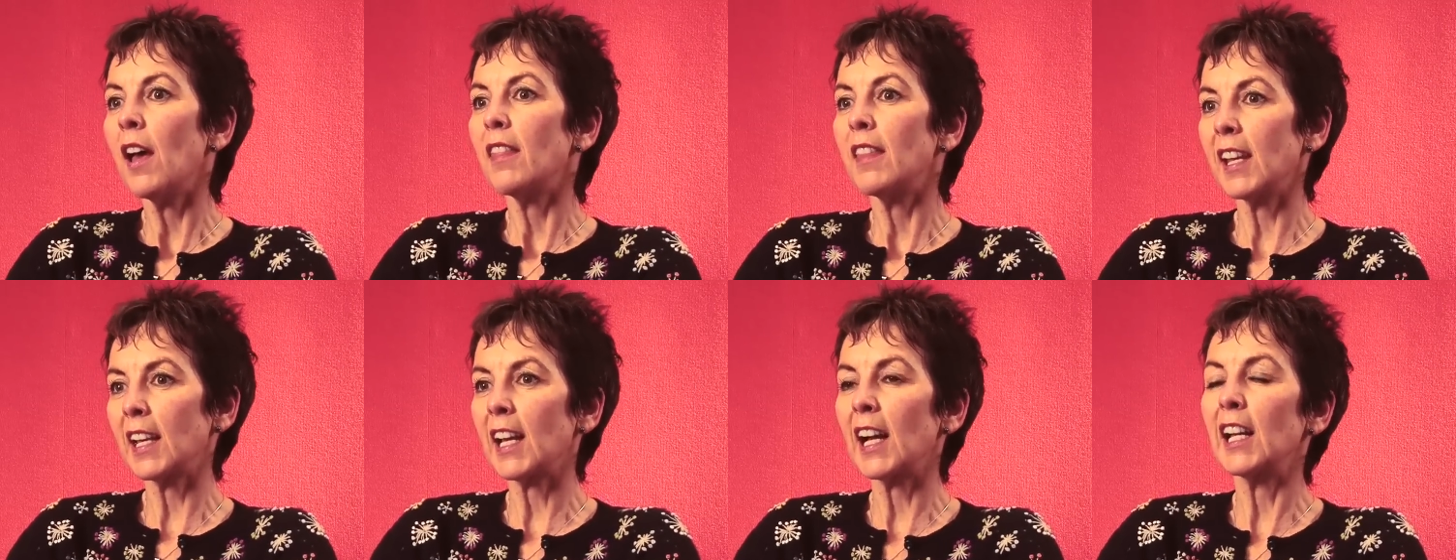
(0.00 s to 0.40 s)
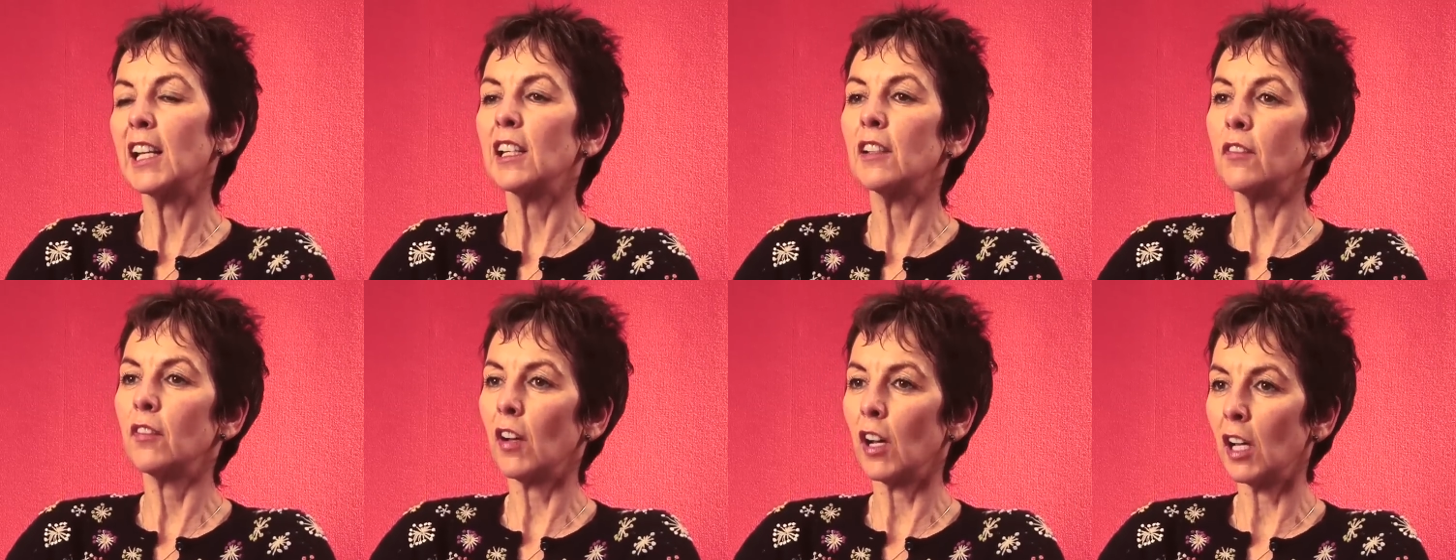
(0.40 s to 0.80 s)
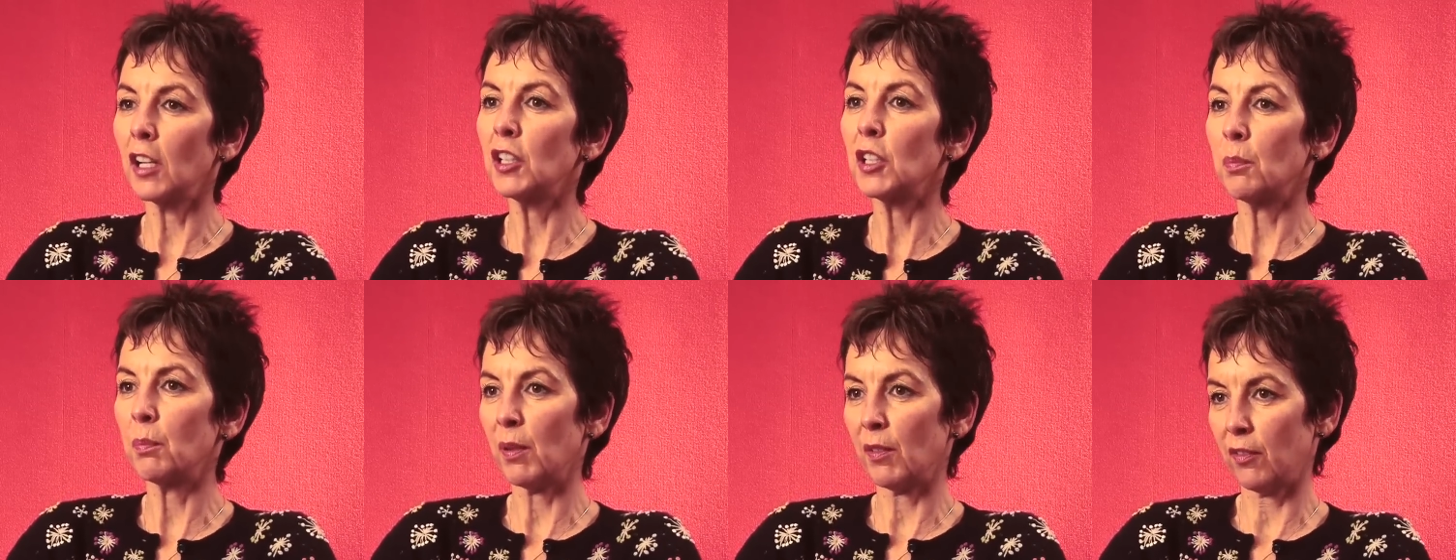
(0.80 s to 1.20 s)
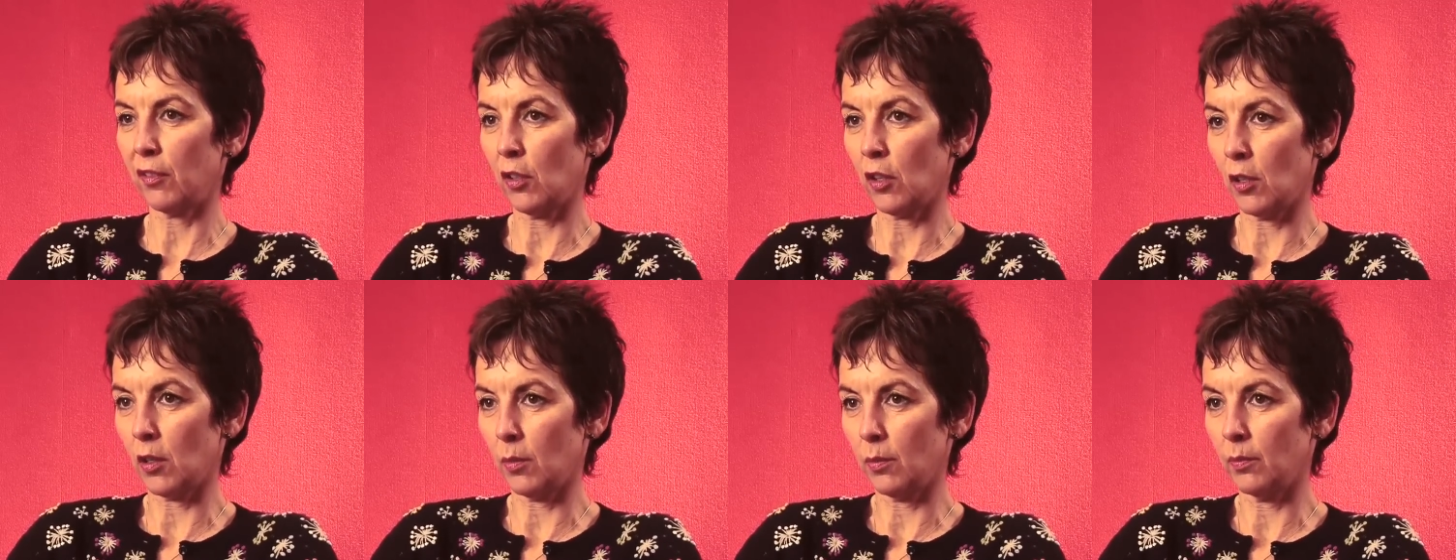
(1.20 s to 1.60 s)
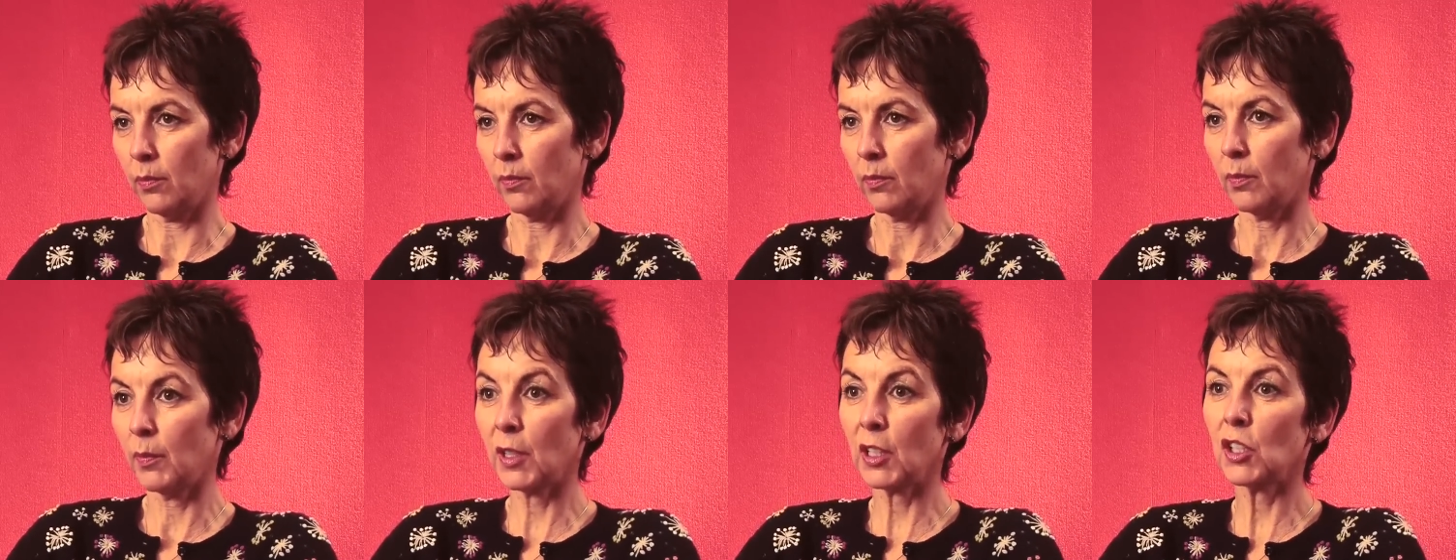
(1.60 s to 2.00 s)
they kind of underperform
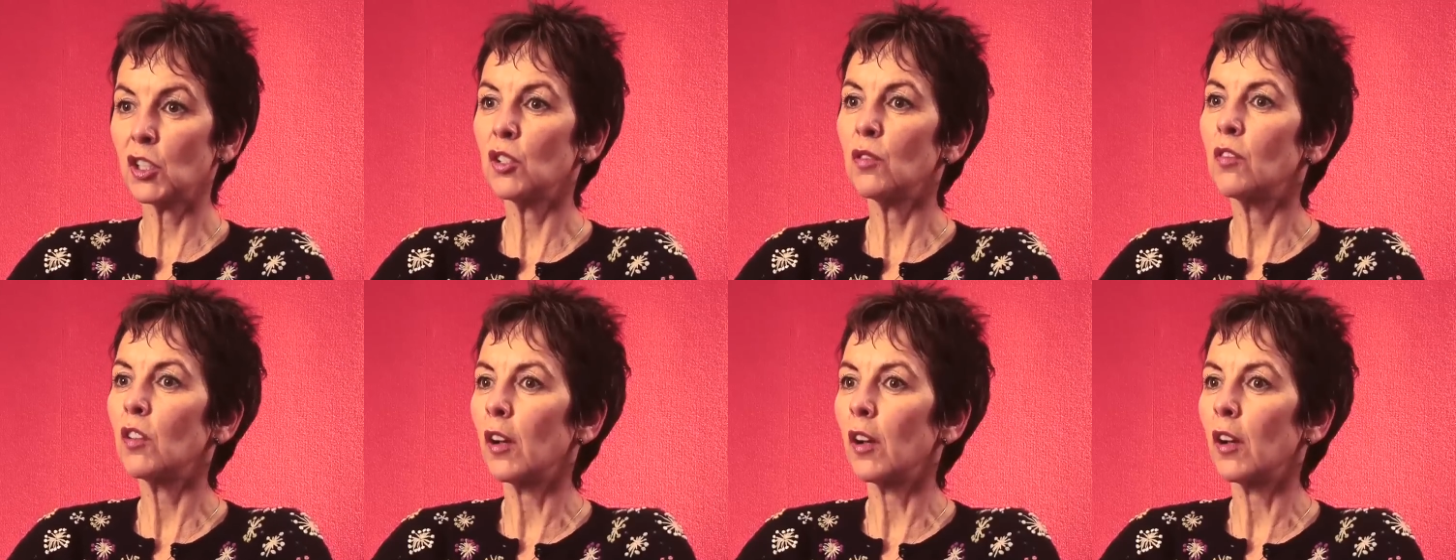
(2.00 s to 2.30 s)
because you've